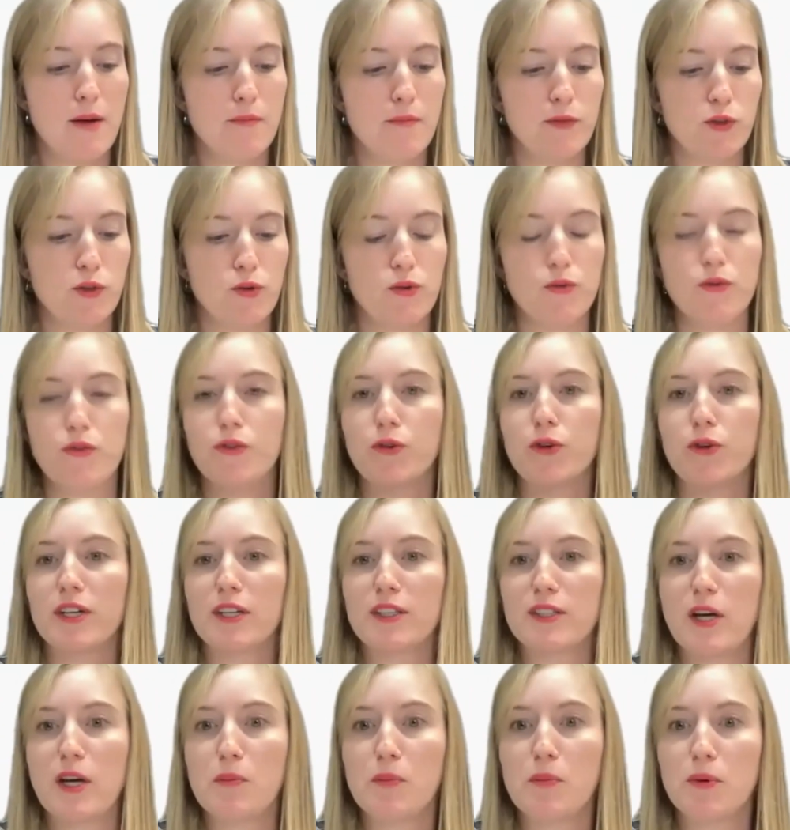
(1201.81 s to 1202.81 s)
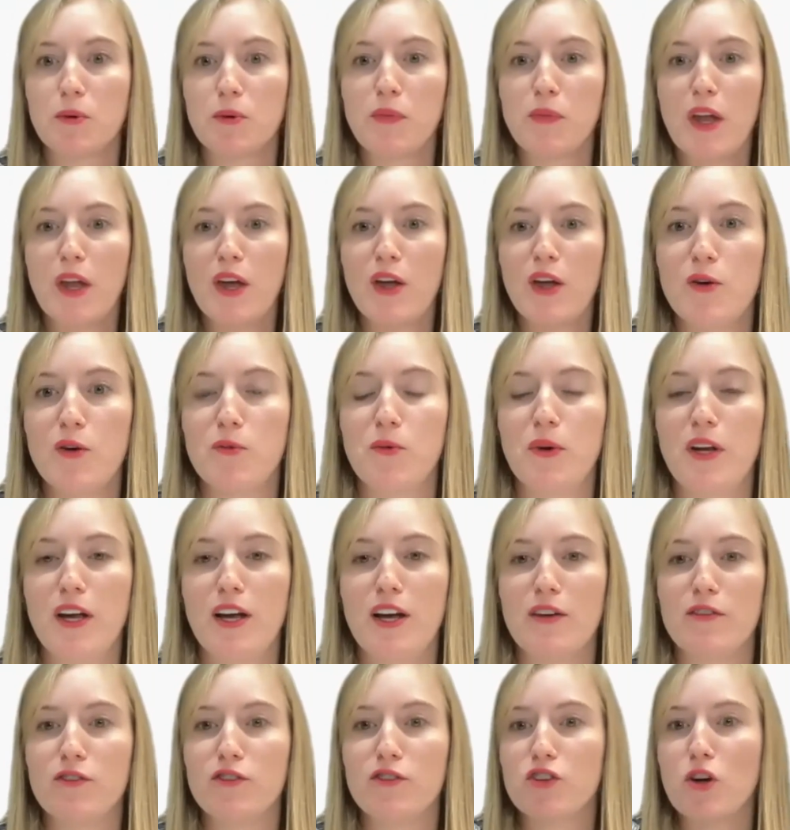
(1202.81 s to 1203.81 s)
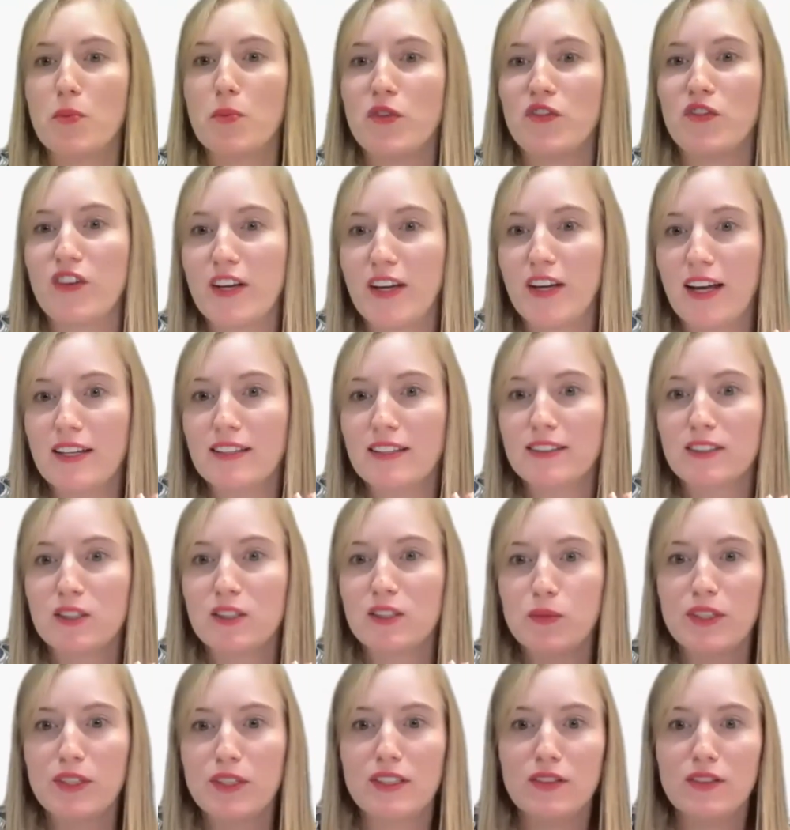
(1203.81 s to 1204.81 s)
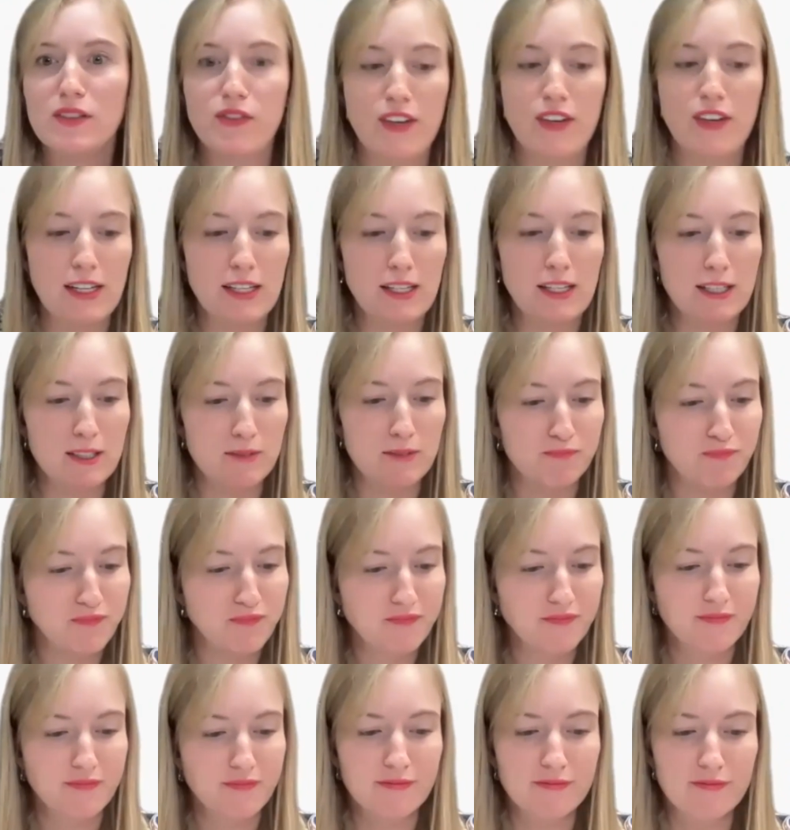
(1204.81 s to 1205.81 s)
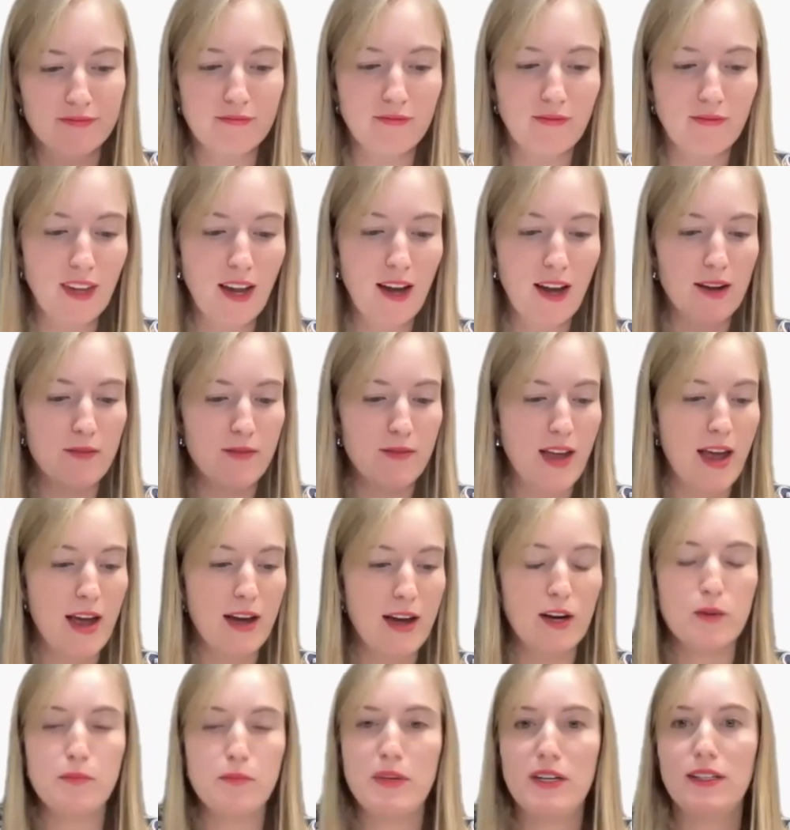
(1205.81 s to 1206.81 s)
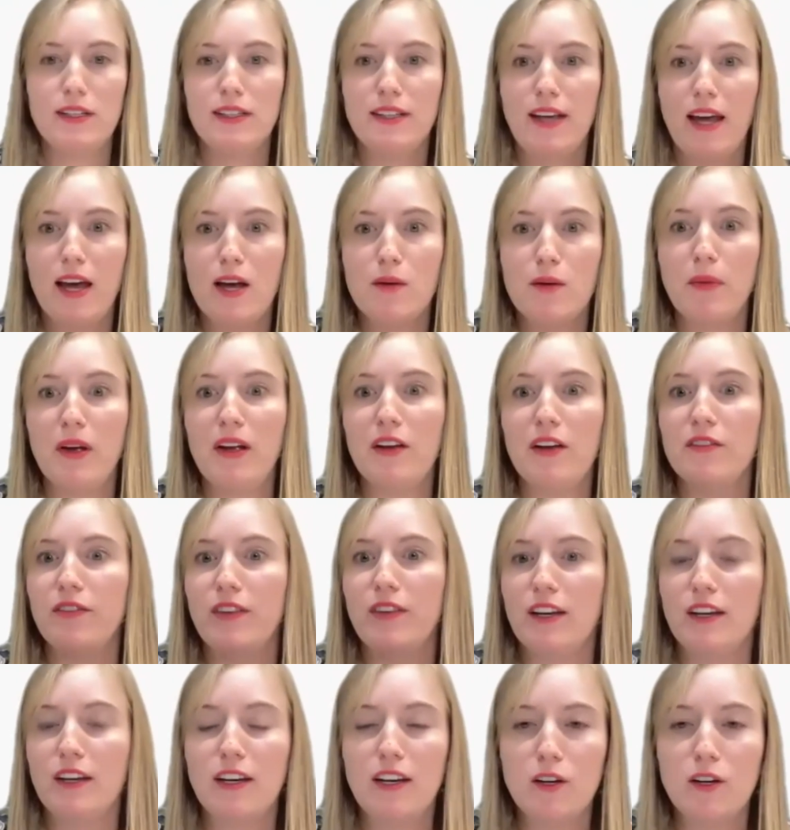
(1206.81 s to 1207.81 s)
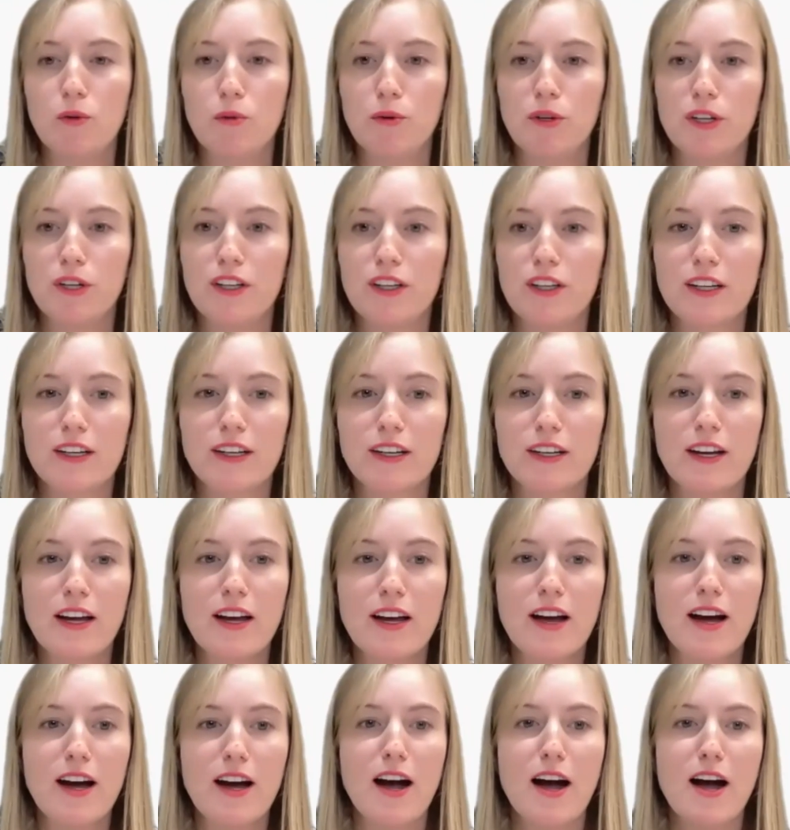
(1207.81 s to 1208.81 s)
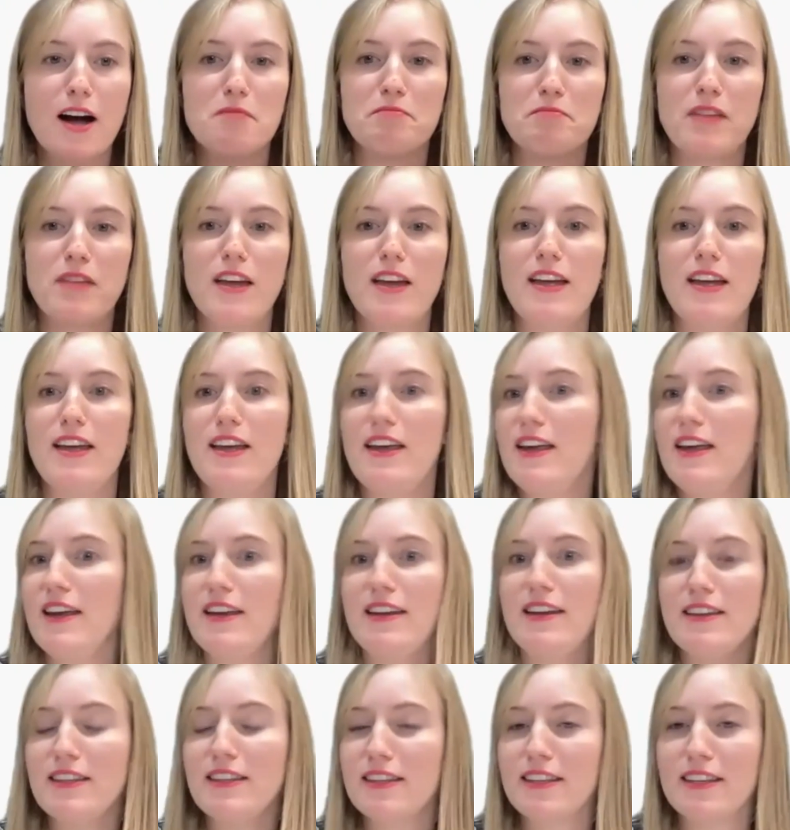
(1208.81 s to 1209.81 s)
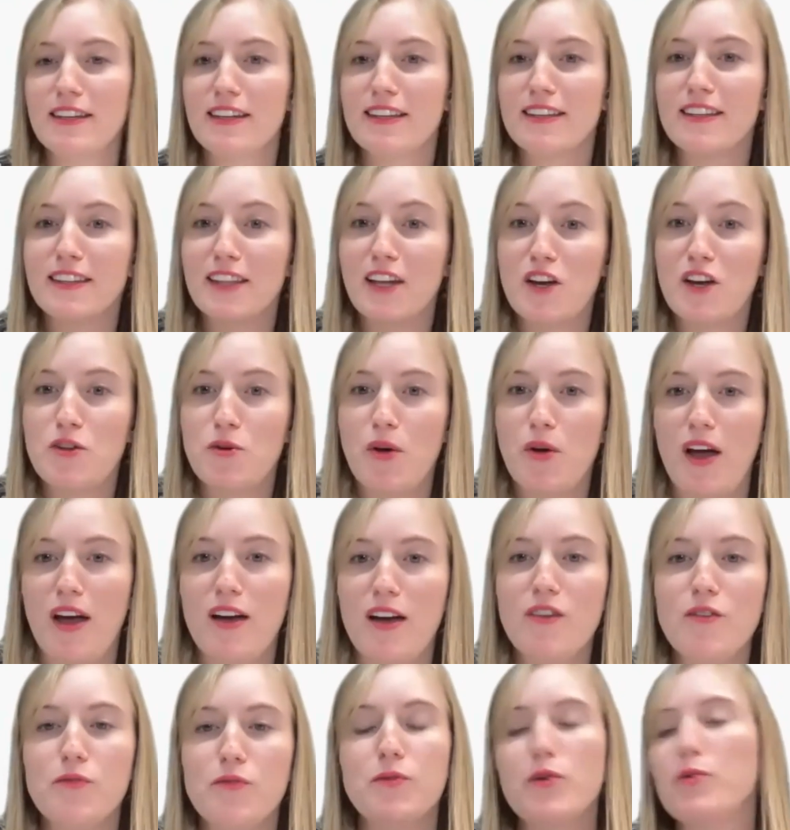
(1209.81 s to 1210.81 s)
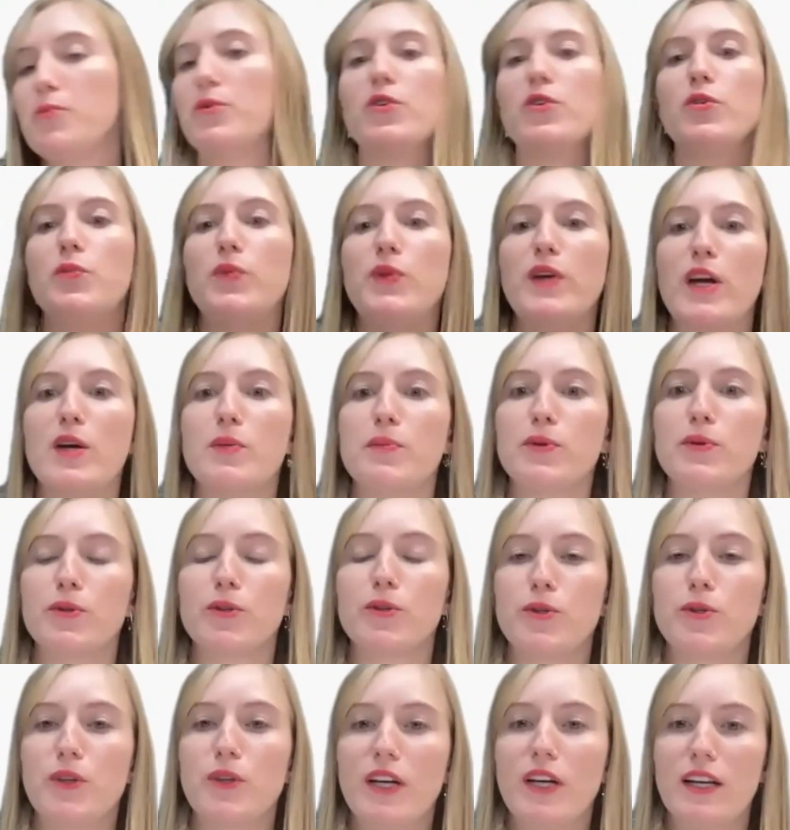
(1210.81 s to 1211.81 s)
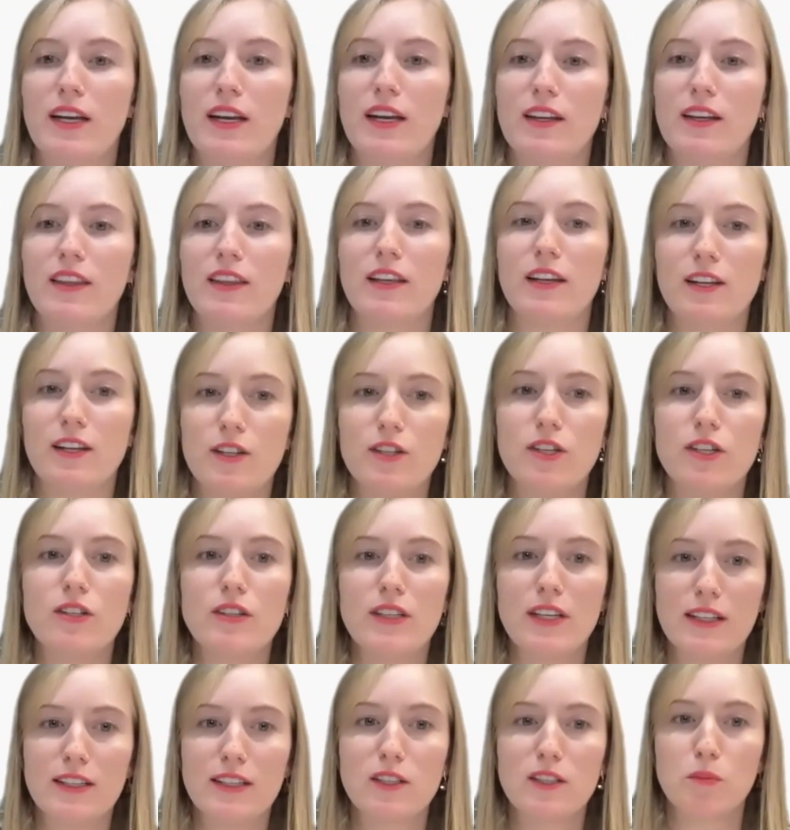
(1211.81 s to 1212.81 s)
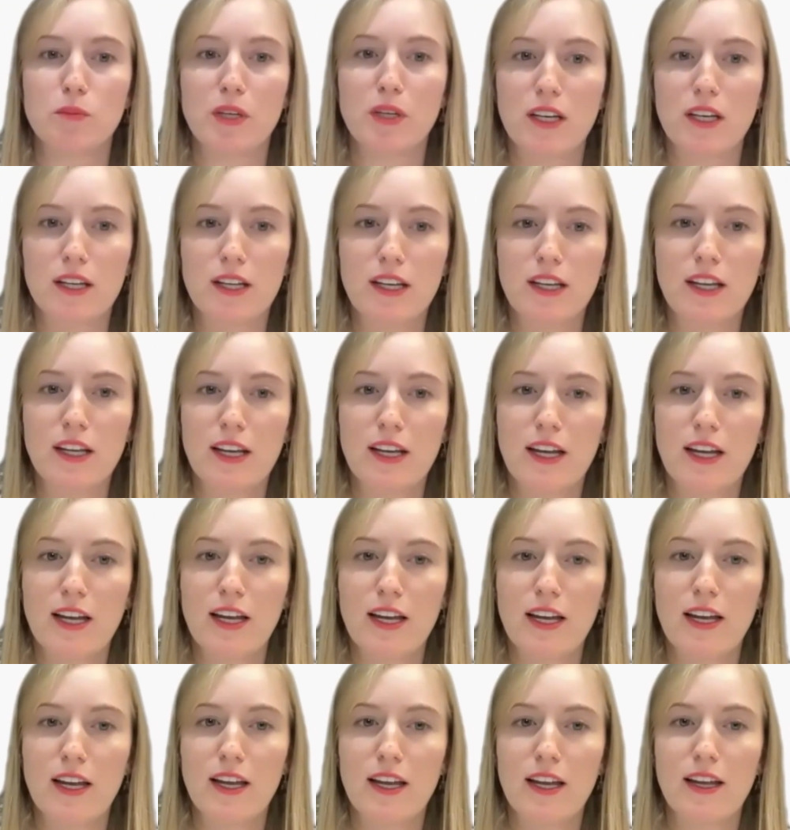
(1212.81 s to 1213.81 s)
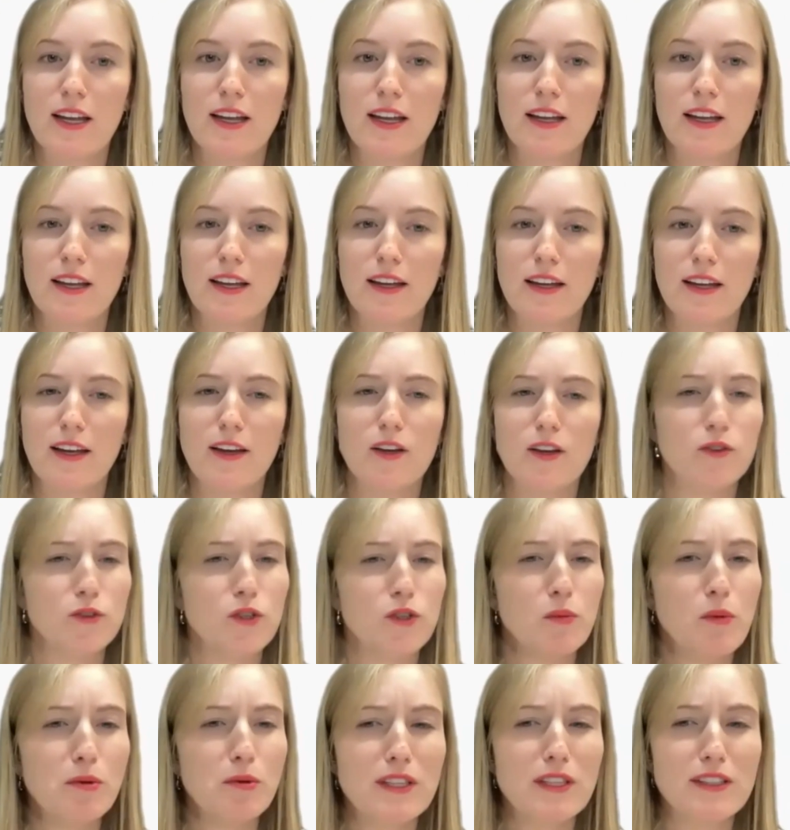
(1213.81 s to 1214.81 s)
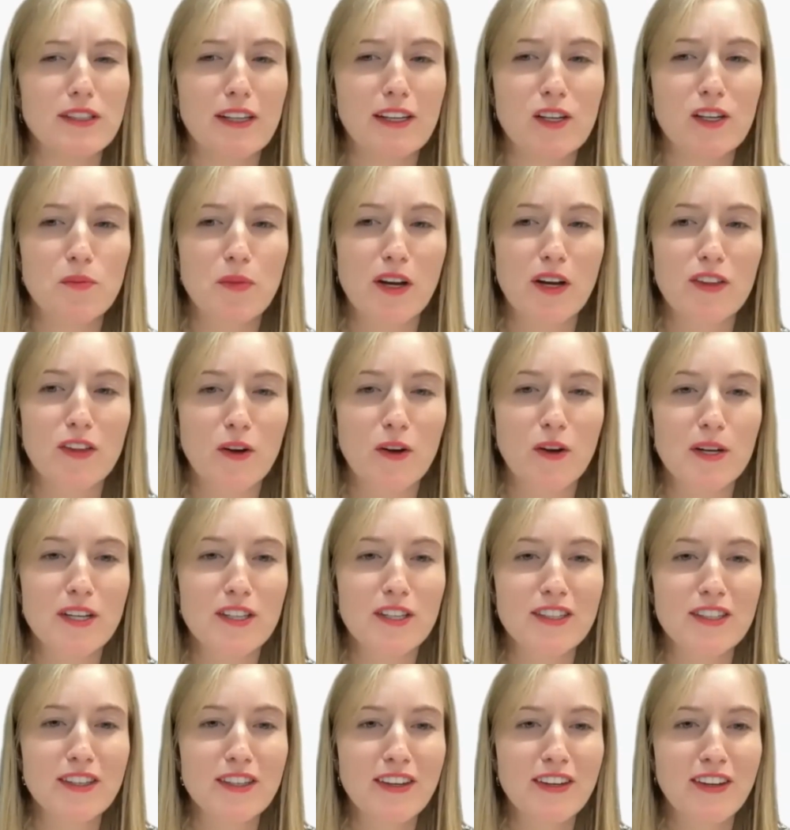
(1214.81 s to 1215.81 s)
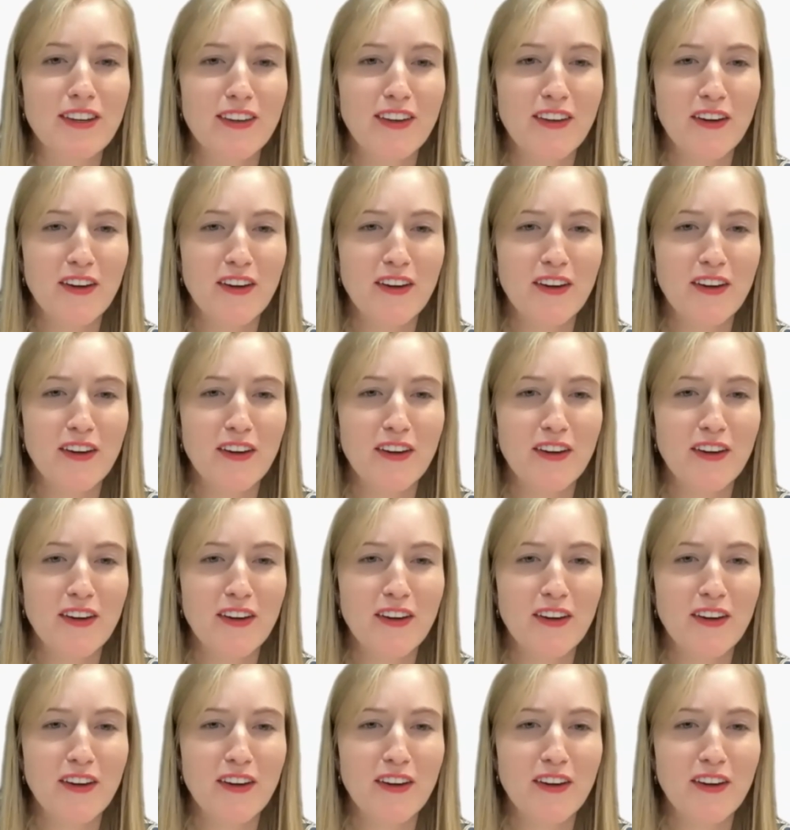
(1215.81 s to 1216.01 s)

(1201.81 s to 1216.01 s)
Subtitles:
So for example, we have Shopify customers, Vend, Acme, TAM, Event Network, anything that you have, we will be able to connect that into Dexibit. And so what was the second part of the question?